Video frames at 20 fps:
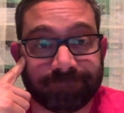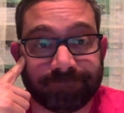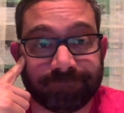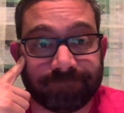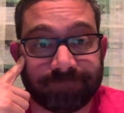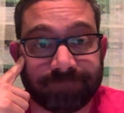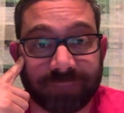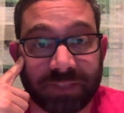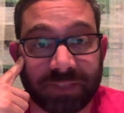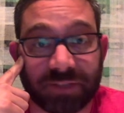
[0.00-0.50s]

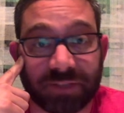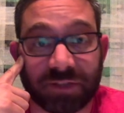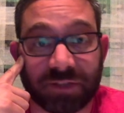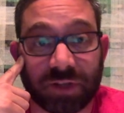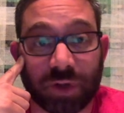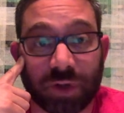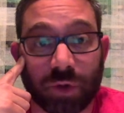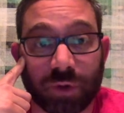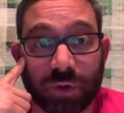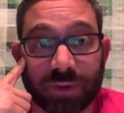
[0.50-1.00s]
He doesn't
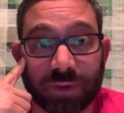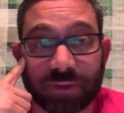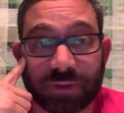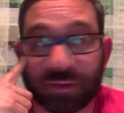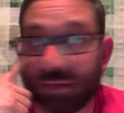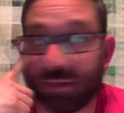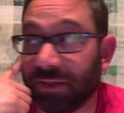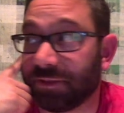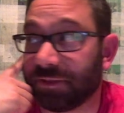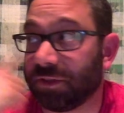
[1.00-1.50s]

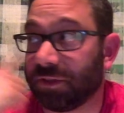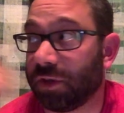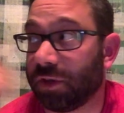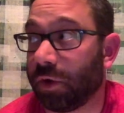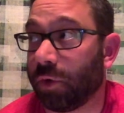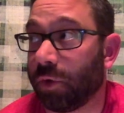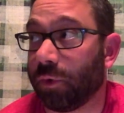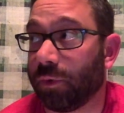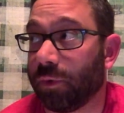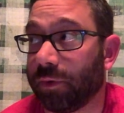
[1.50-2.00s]

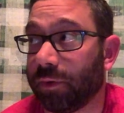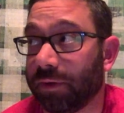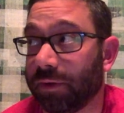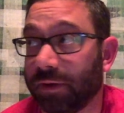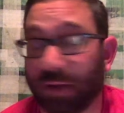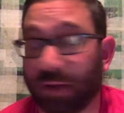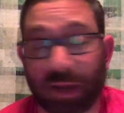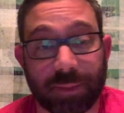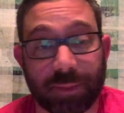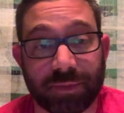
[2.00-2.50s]
owe a
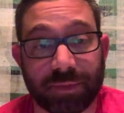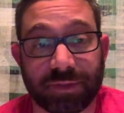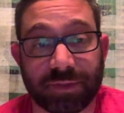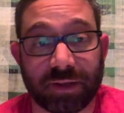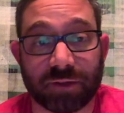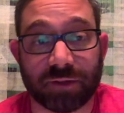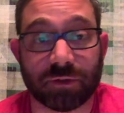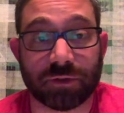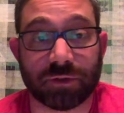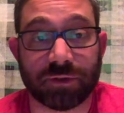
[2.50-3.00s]

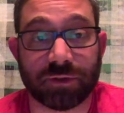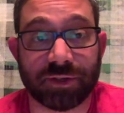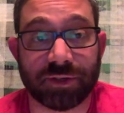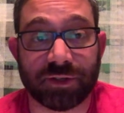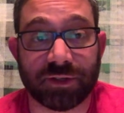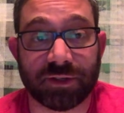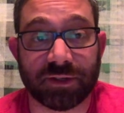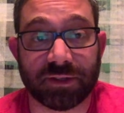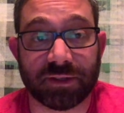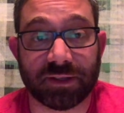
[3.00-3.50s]
hypothetical
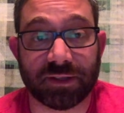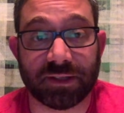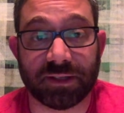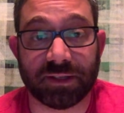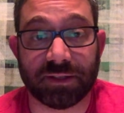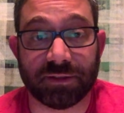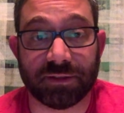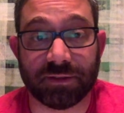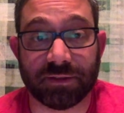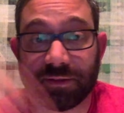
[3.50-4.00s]
creature anything, and
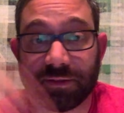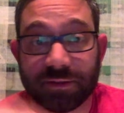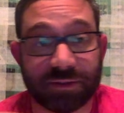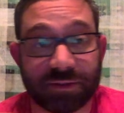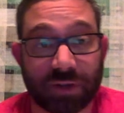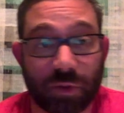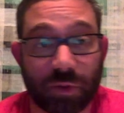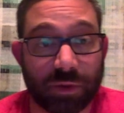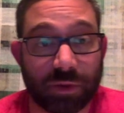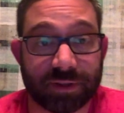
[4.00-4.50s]
he
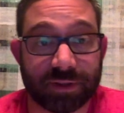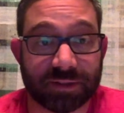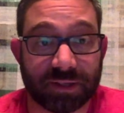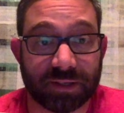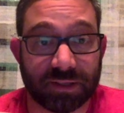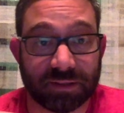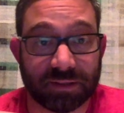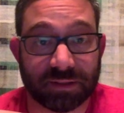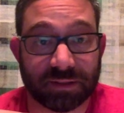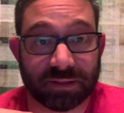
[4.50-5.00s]
doesn't owe us
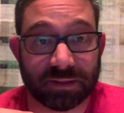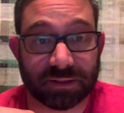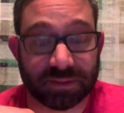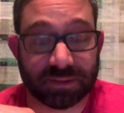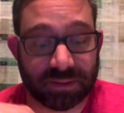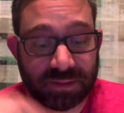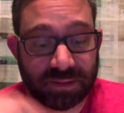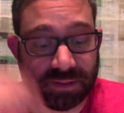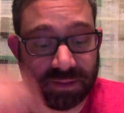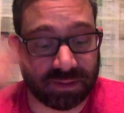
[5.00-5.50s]
anything.
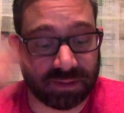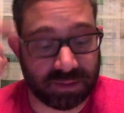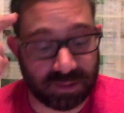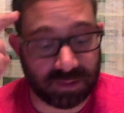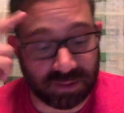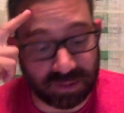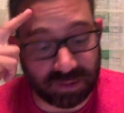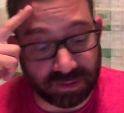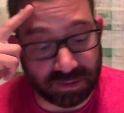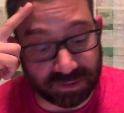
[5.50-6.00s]

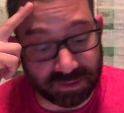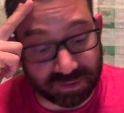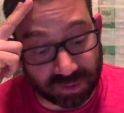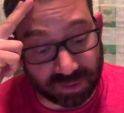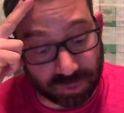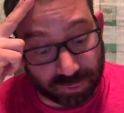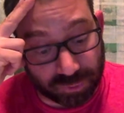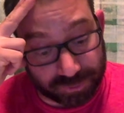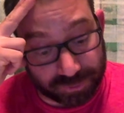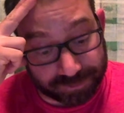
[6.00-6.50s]
And
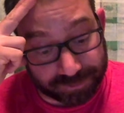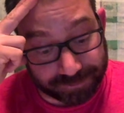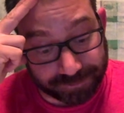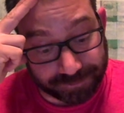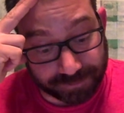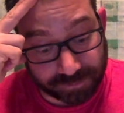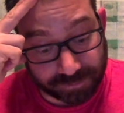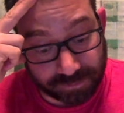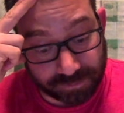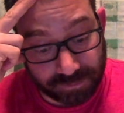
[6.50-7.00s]
so
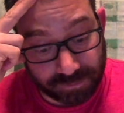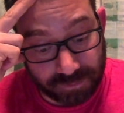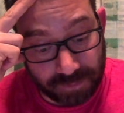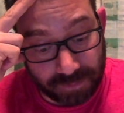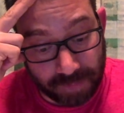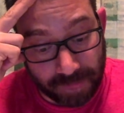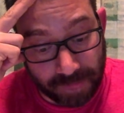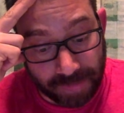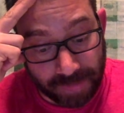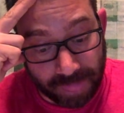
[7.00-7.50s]

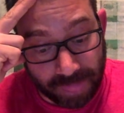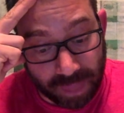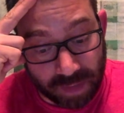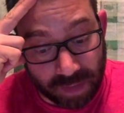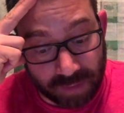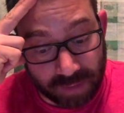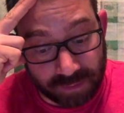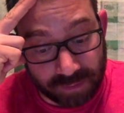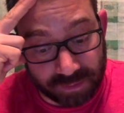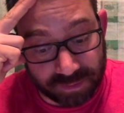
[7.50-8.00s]

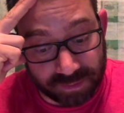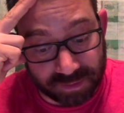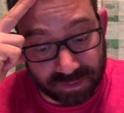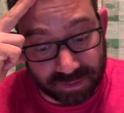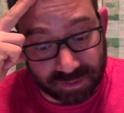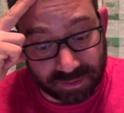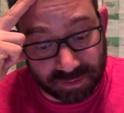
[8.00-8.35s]
this,